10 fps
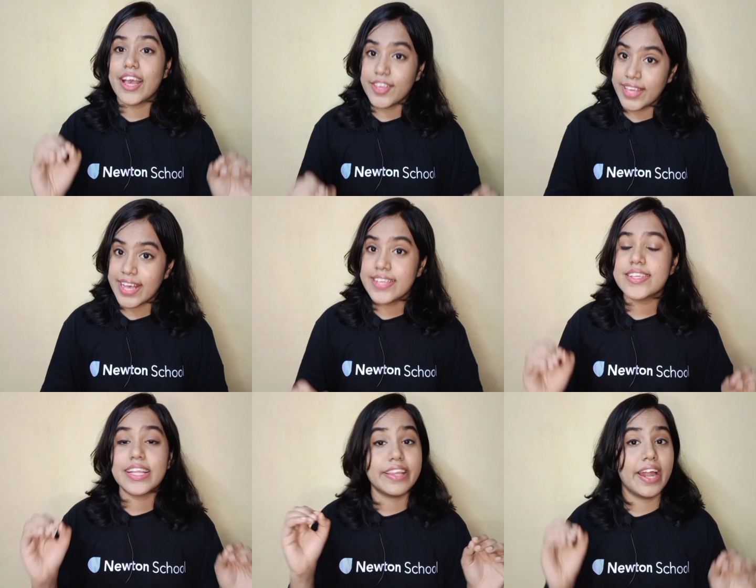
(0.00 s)
Yes,
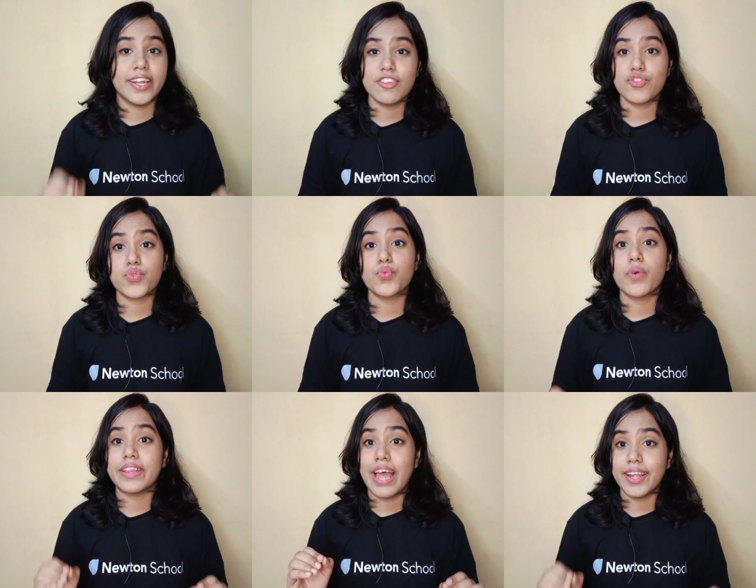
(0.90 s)
that is
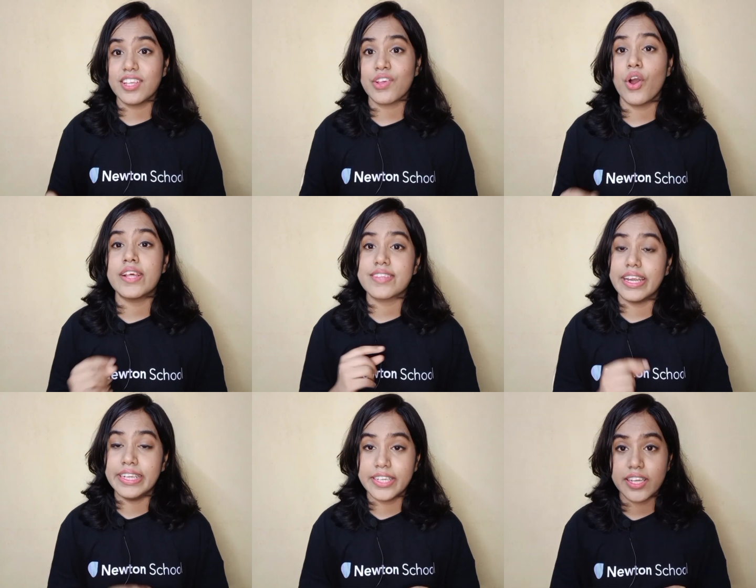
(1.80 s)
true. That is called as
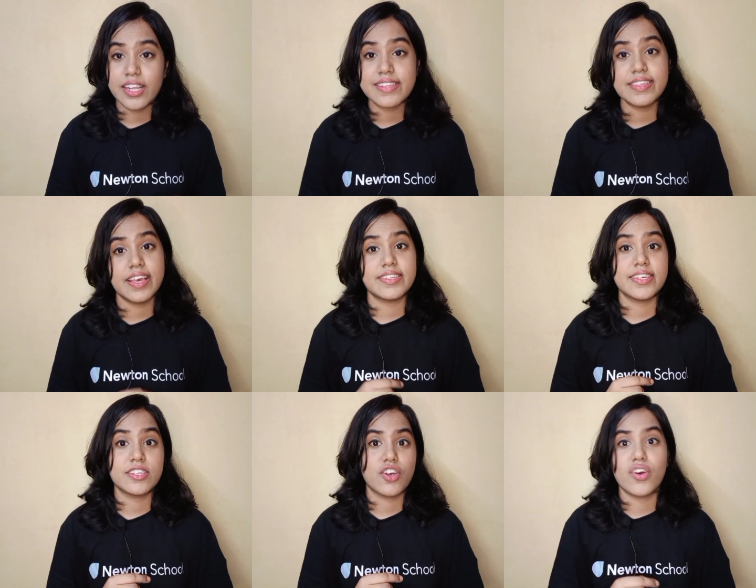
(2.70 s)
internal
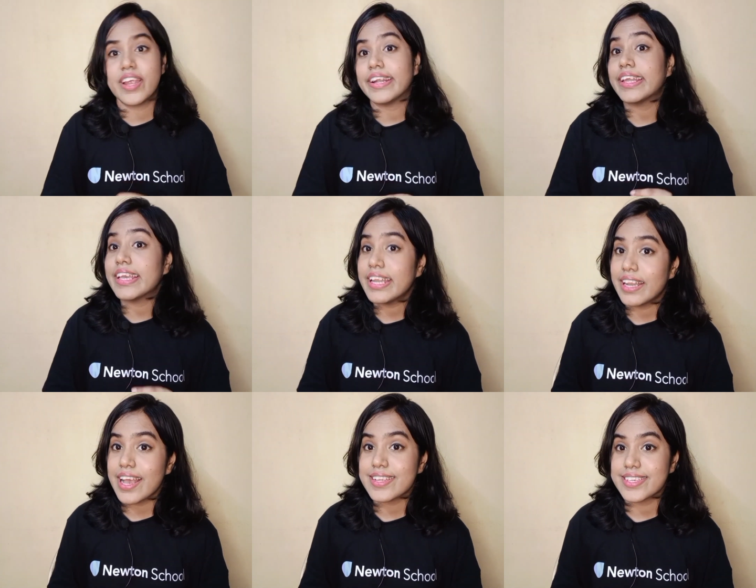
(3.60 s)
CSS or writing
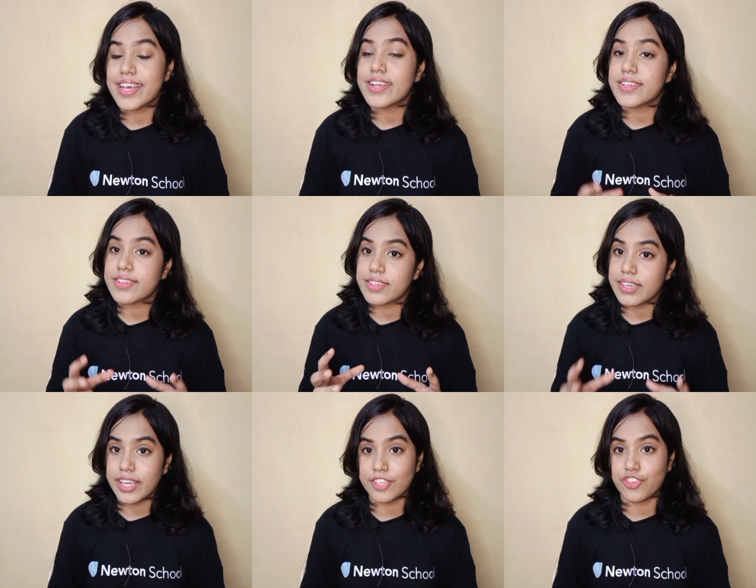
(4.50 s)
inline CSS
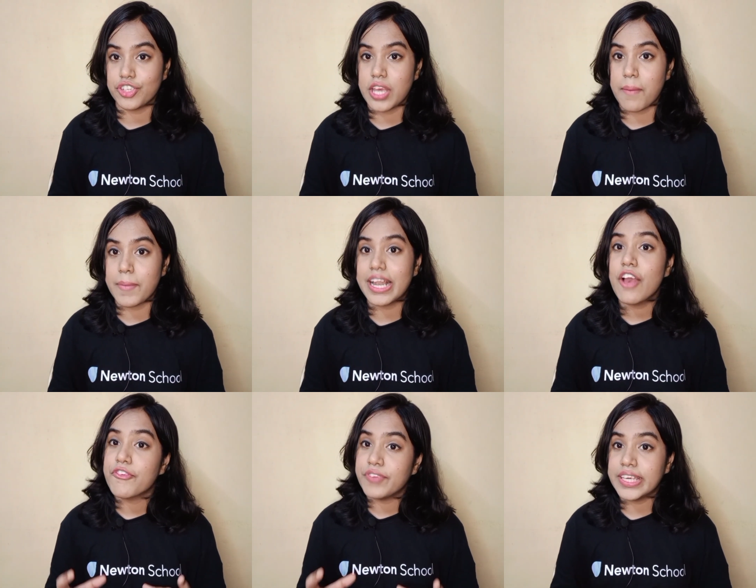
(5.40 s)
in HTML.
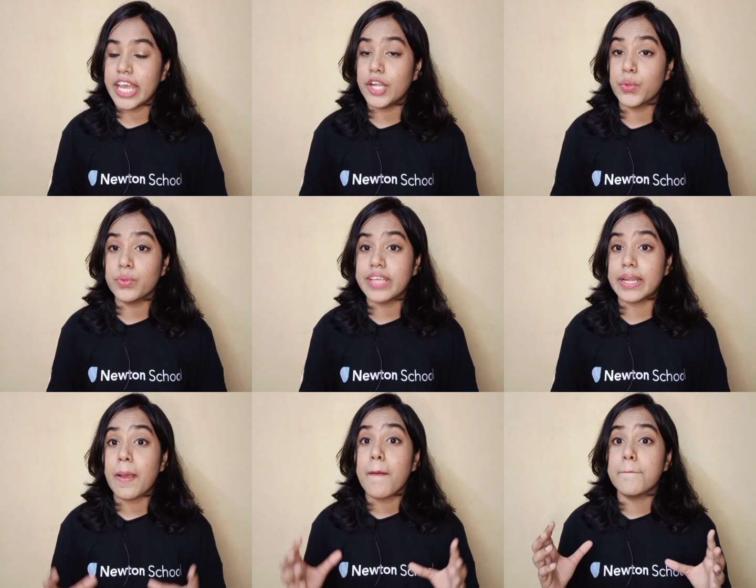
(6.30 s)
We can do
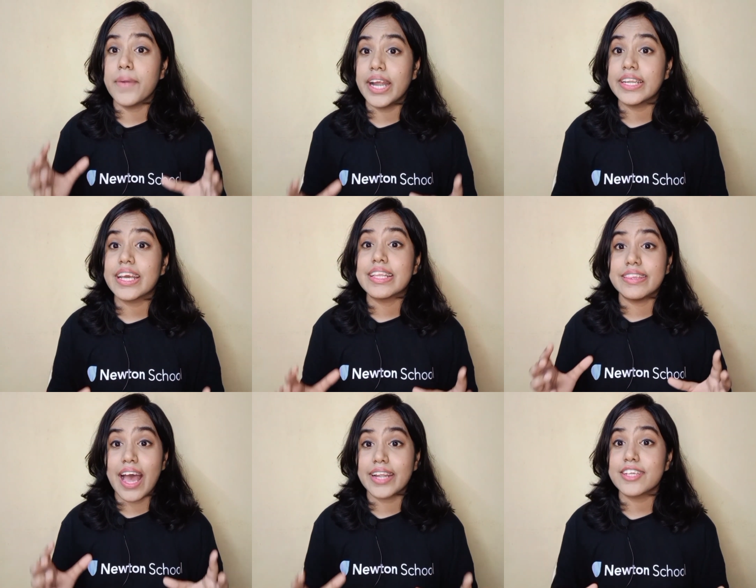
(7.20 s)
that, but
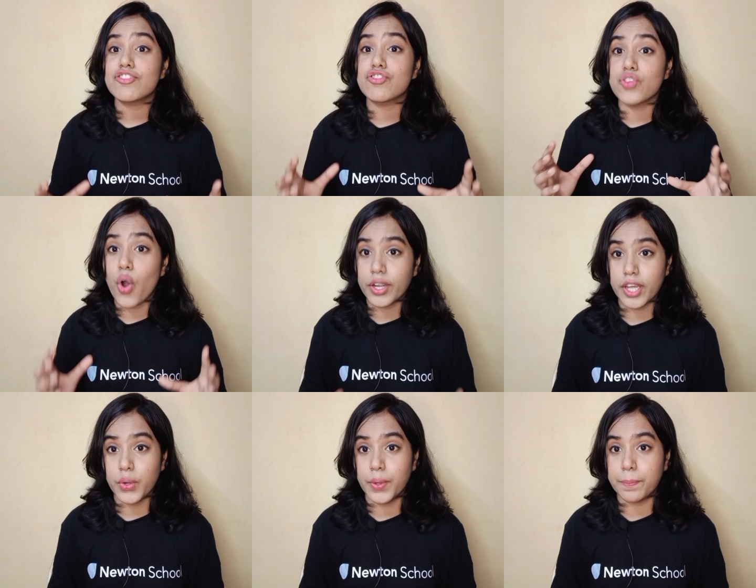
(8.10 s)
that is not
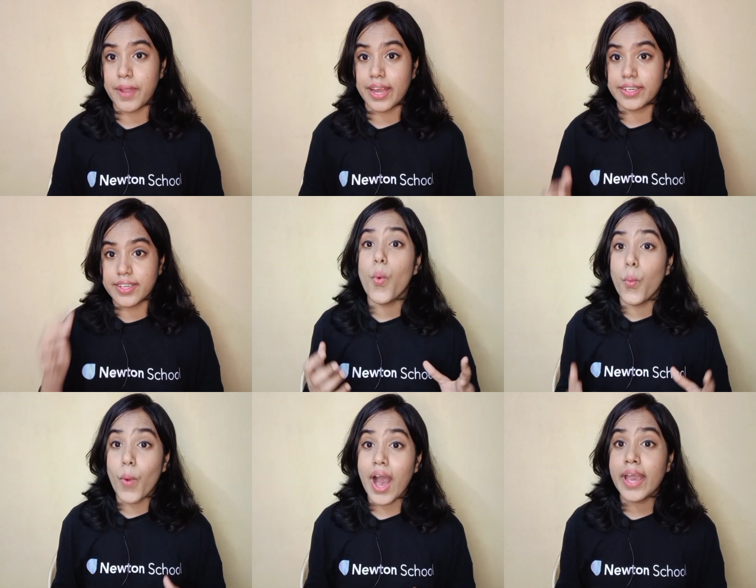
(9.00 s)
a good practice.
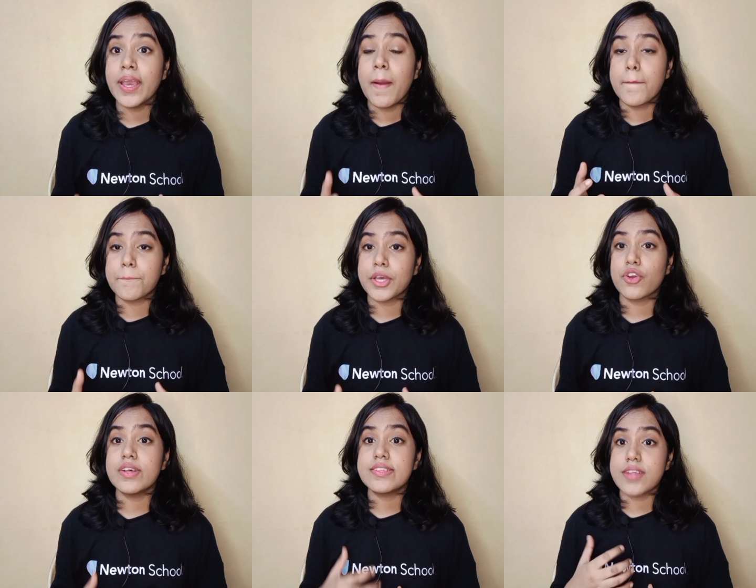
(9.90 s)
Why?
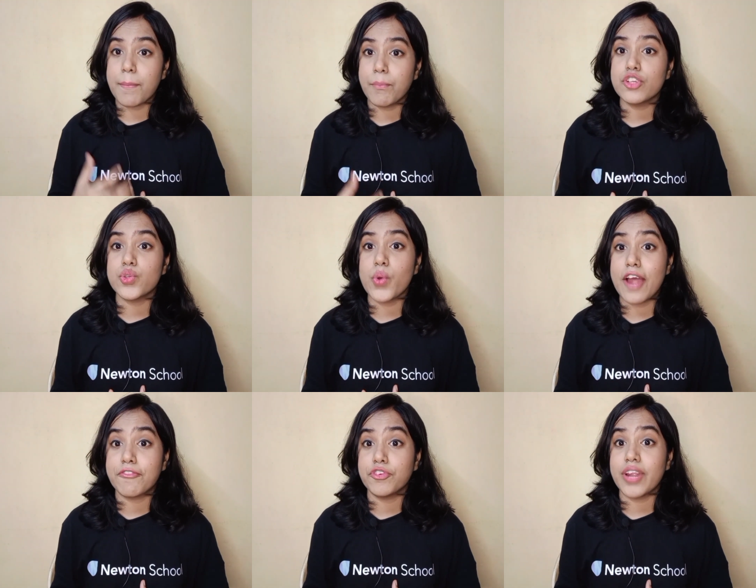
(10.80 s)
Because suppose you
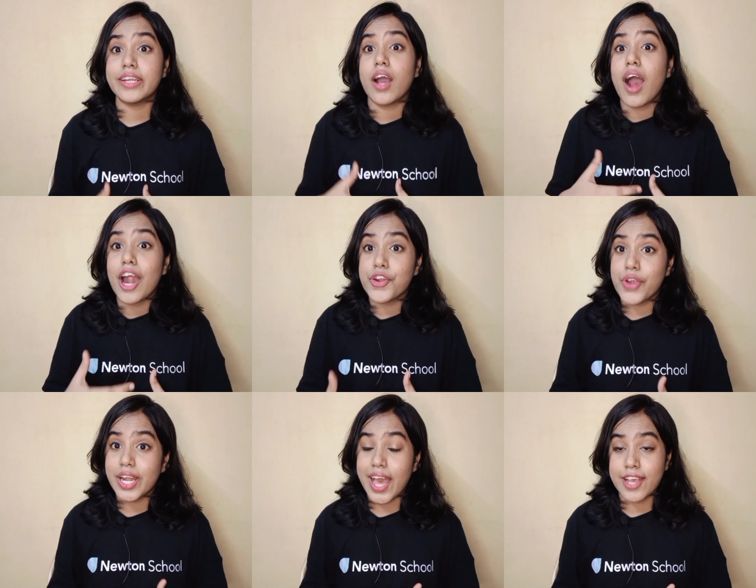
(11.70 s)
have to write
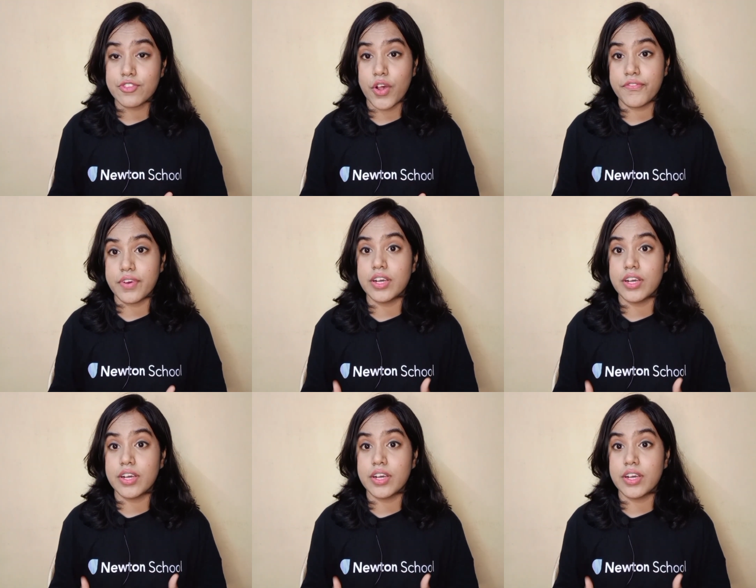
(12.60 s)
100 lines of